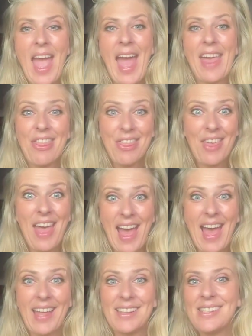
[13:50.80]
And
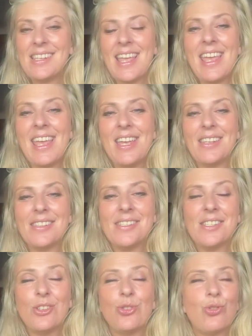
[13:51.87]
that
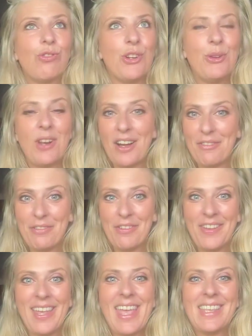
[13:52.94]
is true love,
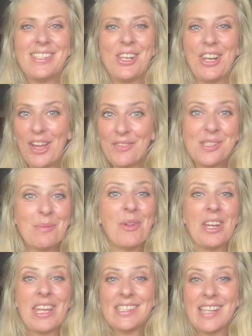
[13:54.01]
is to love
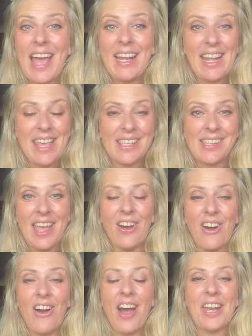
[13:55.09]
someone exactly as they
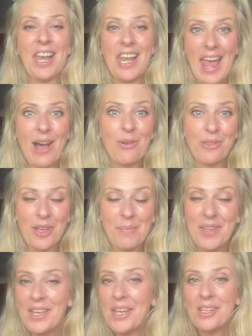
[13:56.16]
are and allow
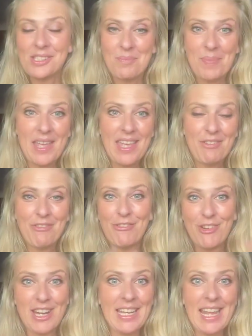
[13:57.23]
them to be
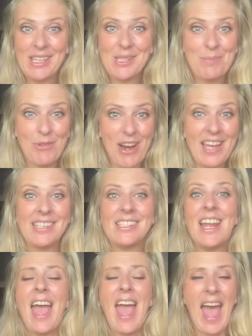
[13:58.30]
freely
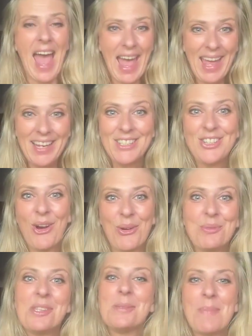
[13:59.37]
expressed and
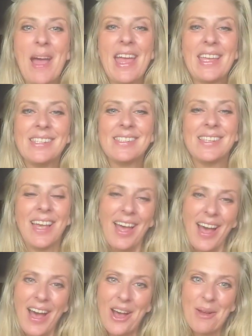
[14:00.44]
hold the space
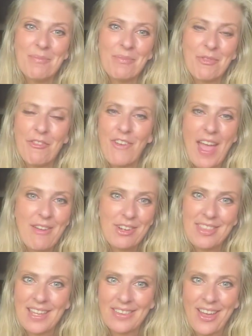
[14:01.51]
for
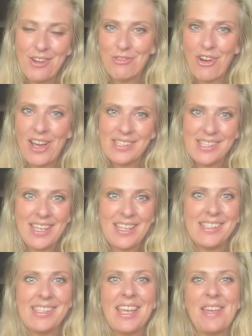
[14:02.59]
everything that
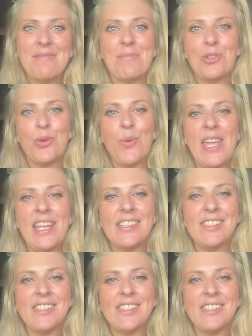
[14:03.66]
arises in between.